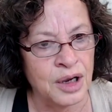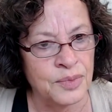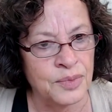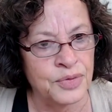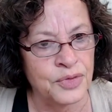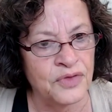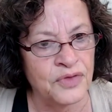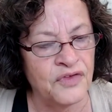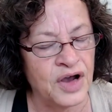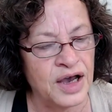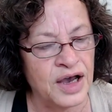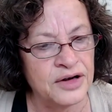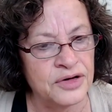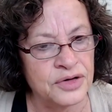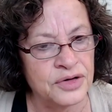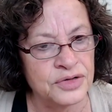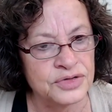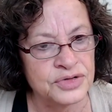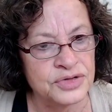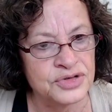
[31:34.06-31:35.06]

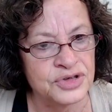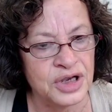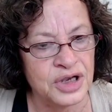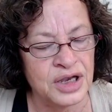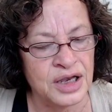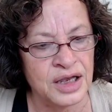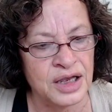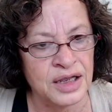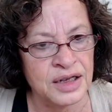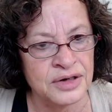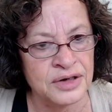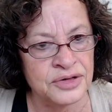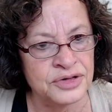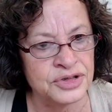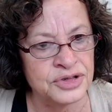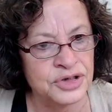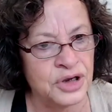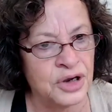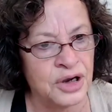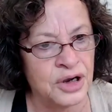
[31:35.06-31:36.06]
providers
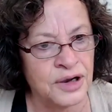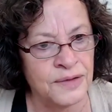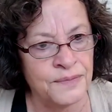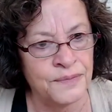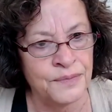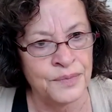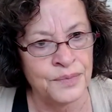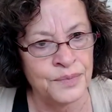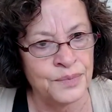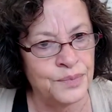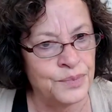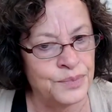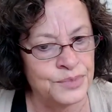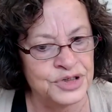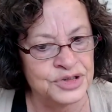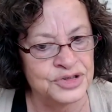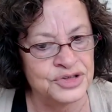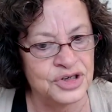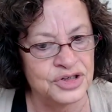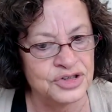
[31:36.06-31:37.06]
and
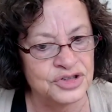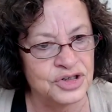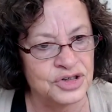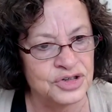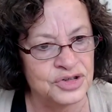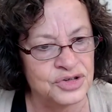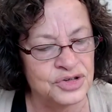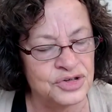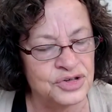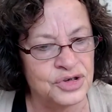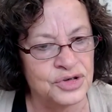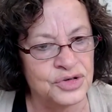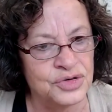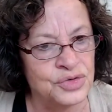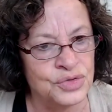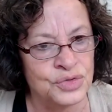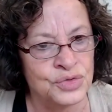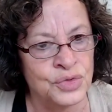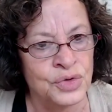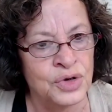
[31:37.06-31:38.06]
decisions
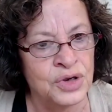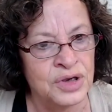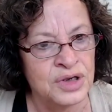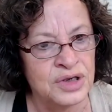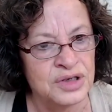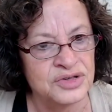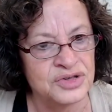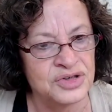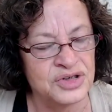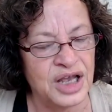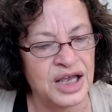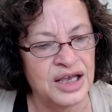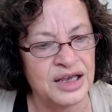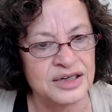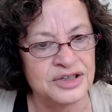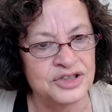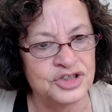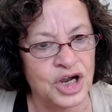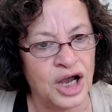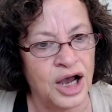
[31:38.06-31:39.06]
to stay in
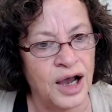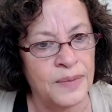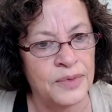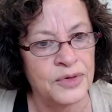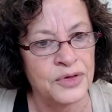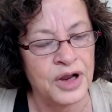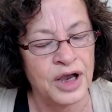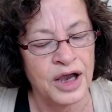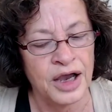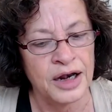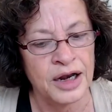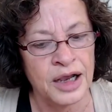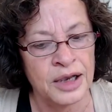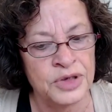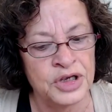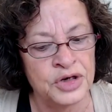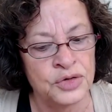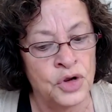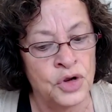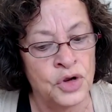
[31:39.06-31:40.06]
a job or not. I
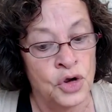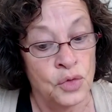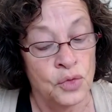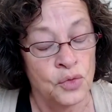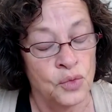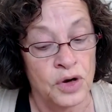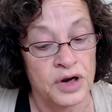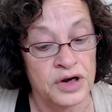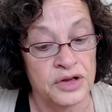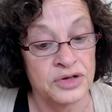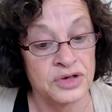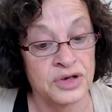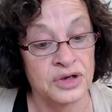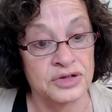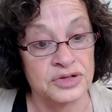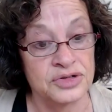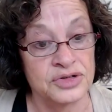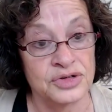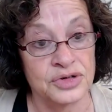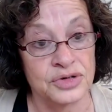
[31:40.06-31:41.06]
mean, one of the
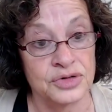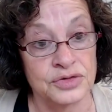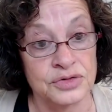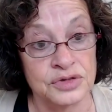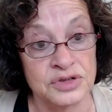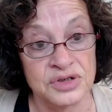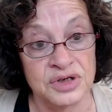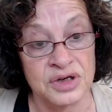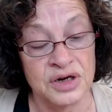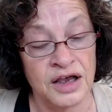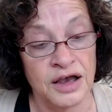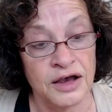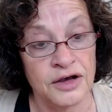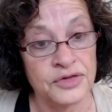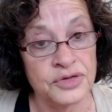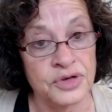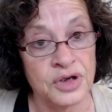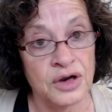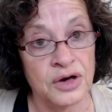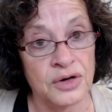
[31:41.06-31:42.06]
concerns in
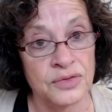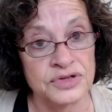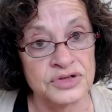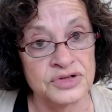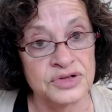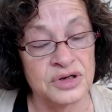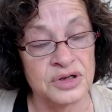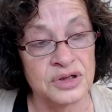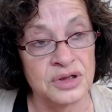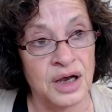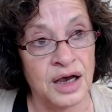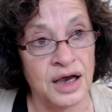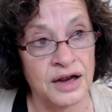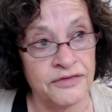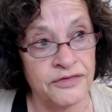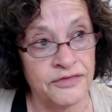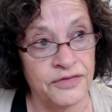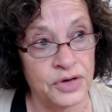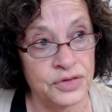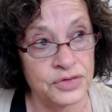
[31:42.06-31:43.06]
healthcare was that a lot
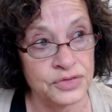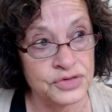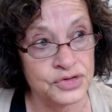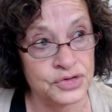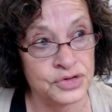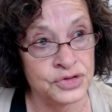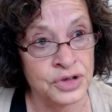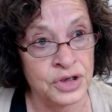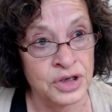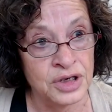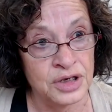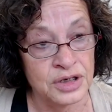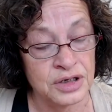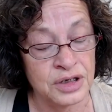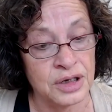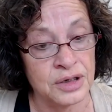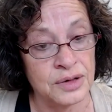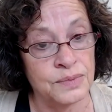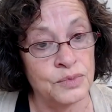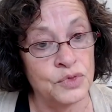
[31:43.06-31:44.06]
of folks
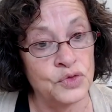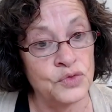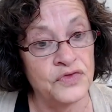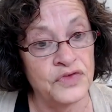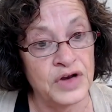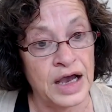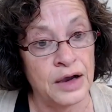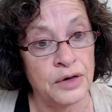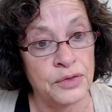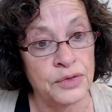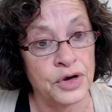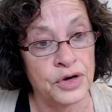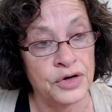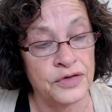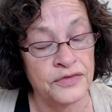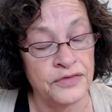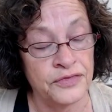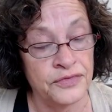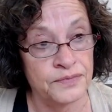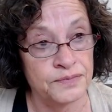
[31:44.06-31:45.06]
kind of moved out
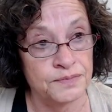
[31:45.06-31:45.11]
of,